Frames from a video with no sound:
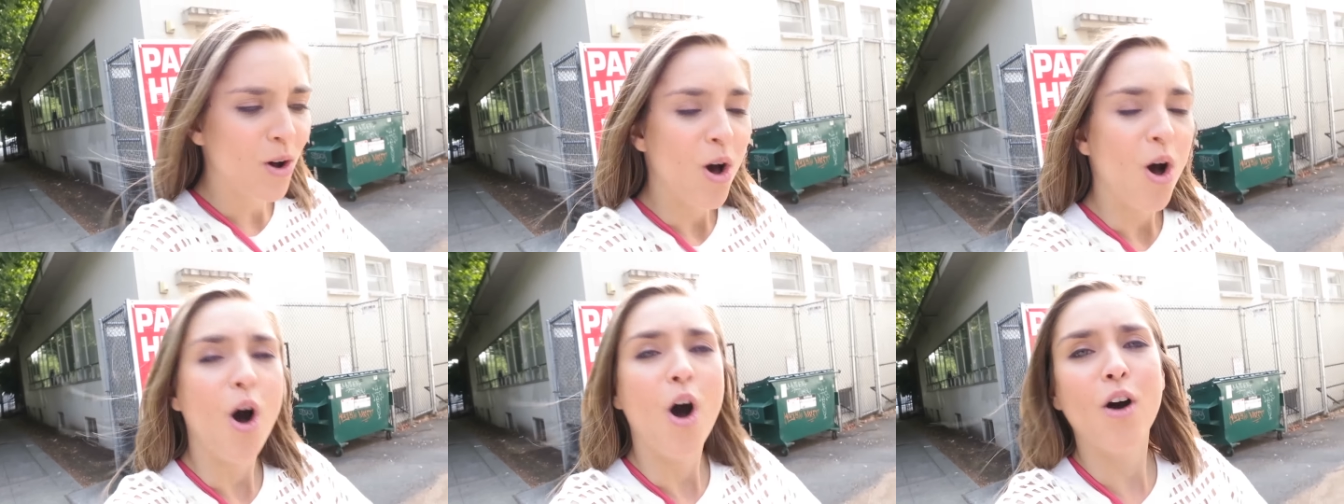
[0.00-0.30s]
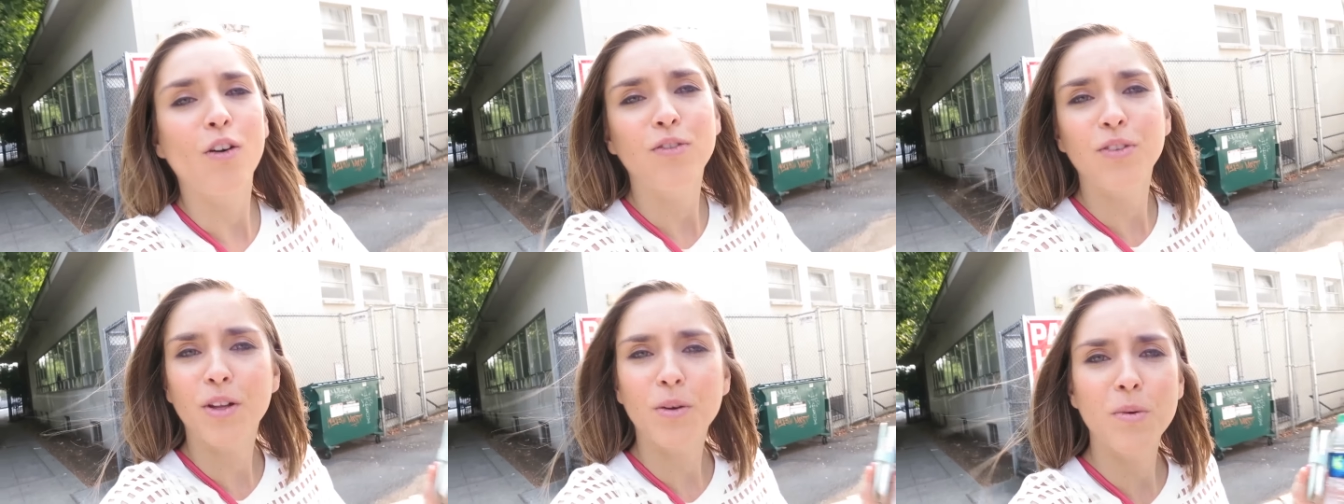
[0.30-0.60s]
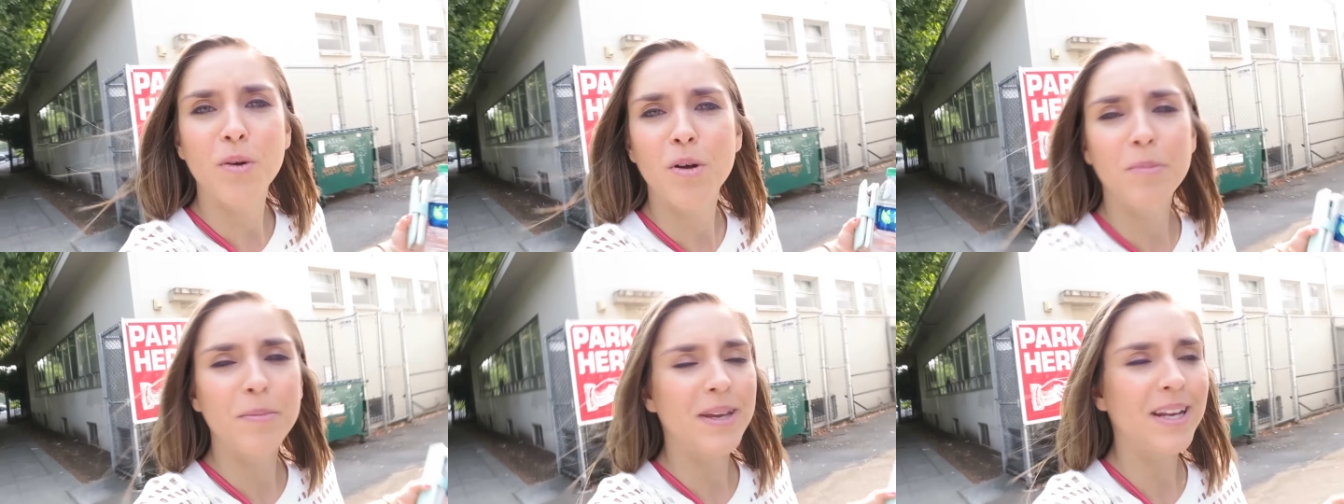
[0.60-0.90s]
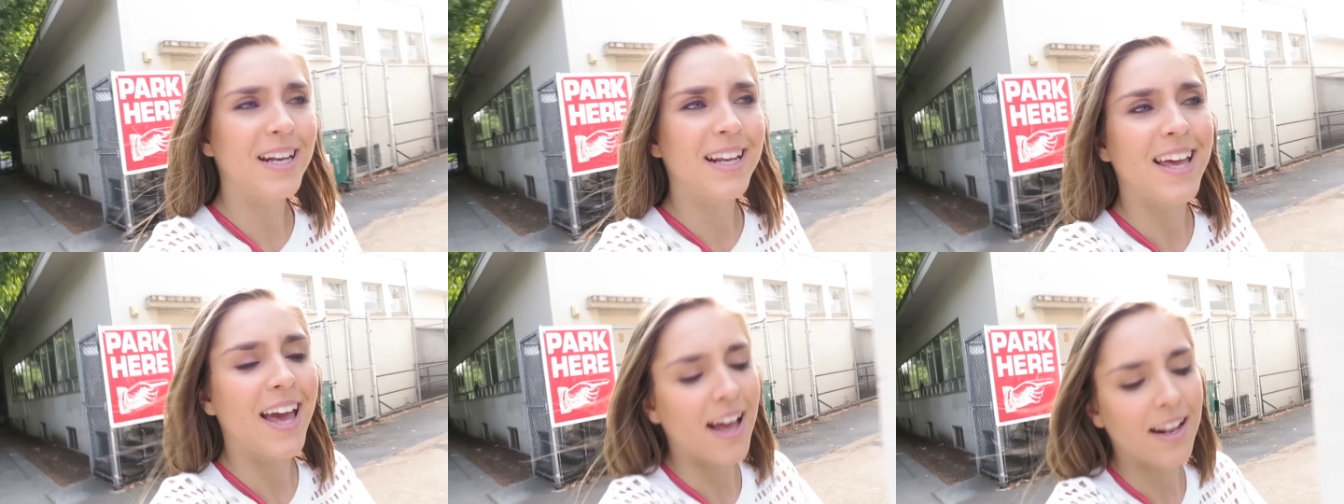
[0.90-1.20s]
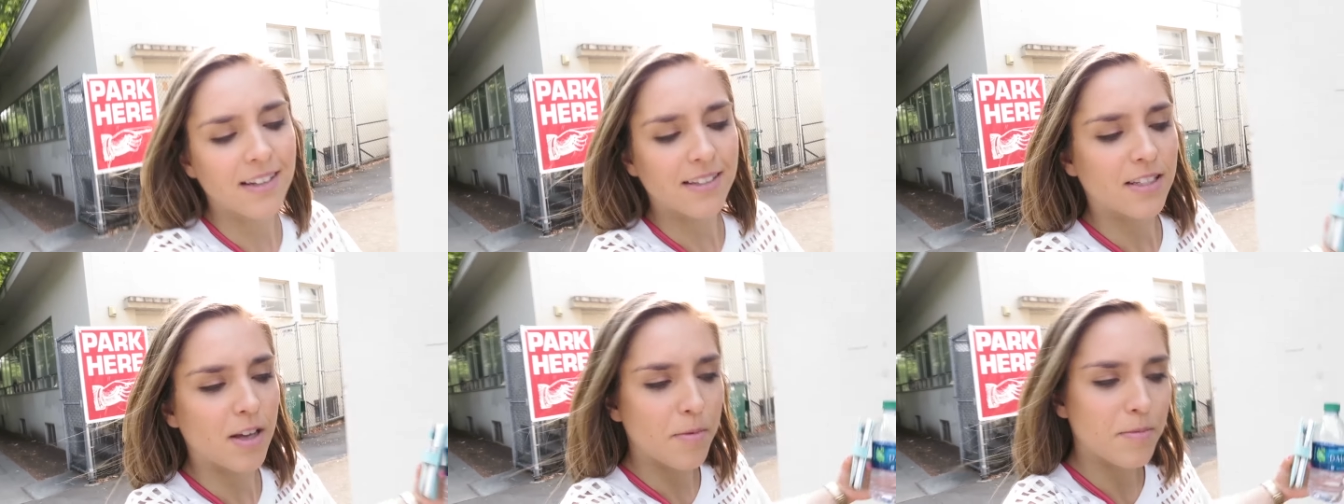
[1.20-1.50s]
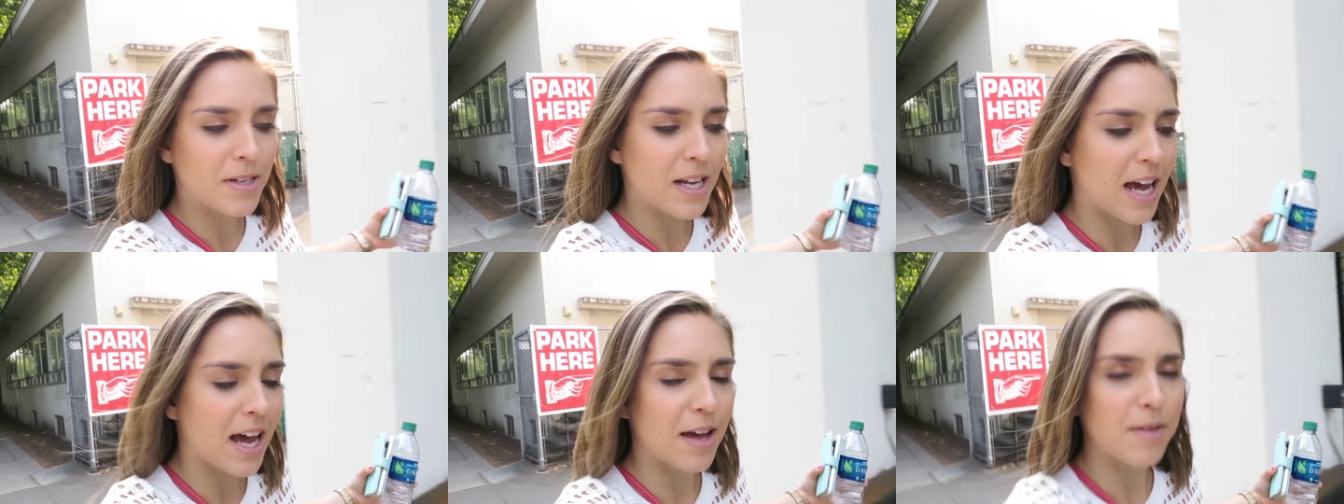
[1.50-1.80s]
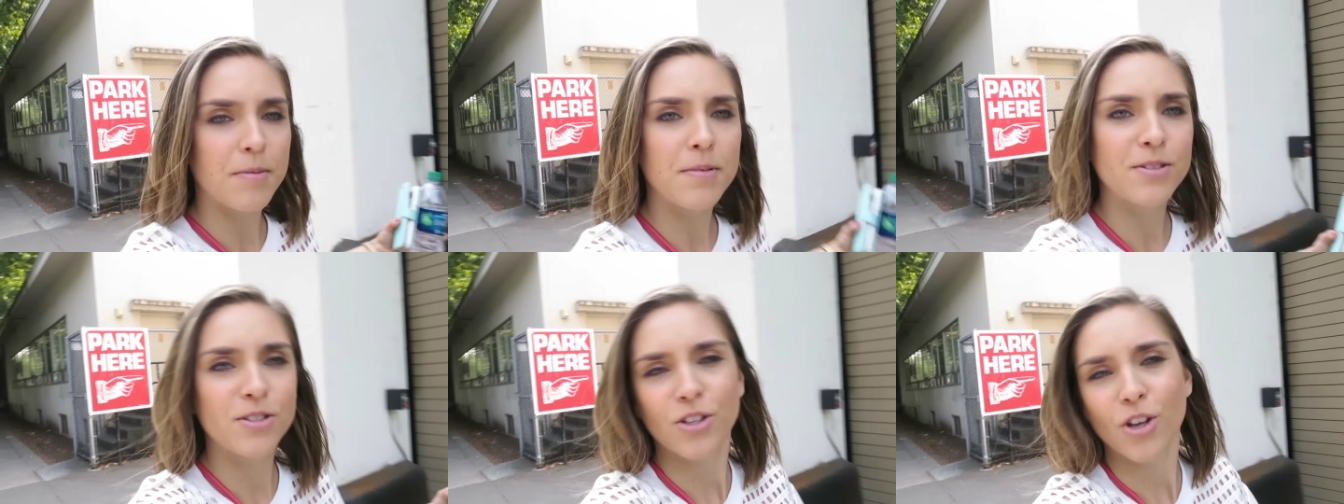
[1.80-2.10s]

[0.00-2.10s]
Hopefully we'll meet again sometime